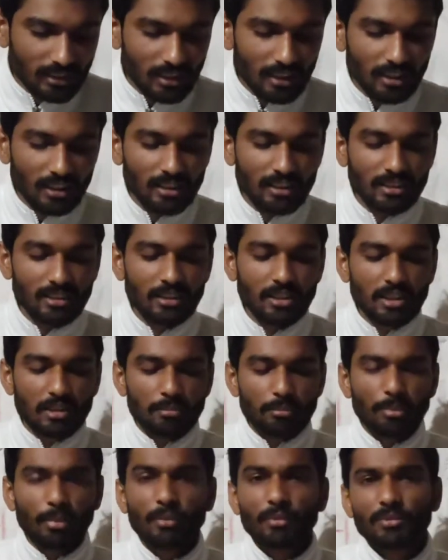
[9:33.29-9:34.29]
and
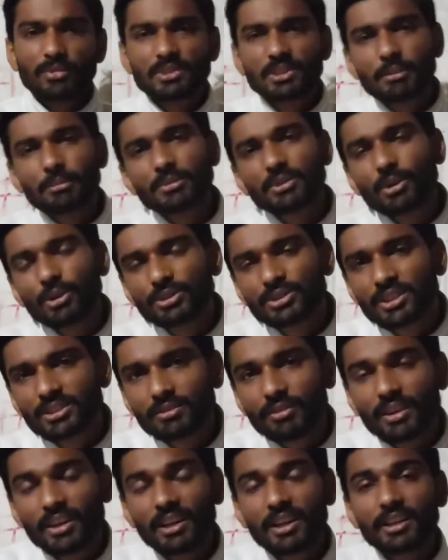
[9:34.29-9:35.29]
some
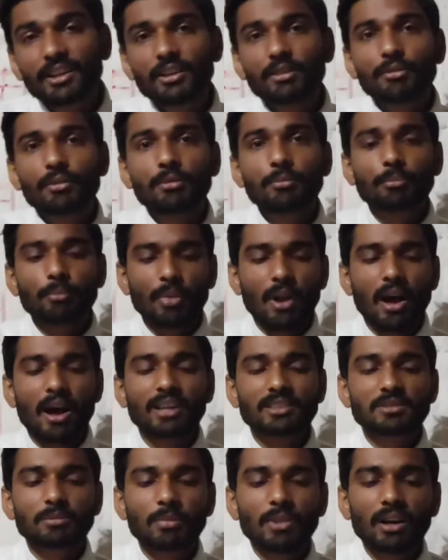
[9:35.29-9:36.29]
questions were related from
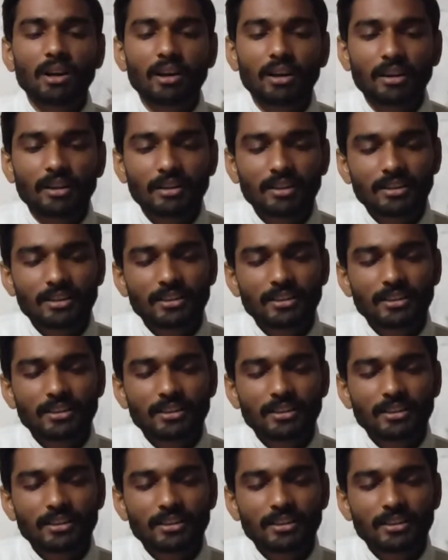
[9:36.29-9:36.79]
plasma.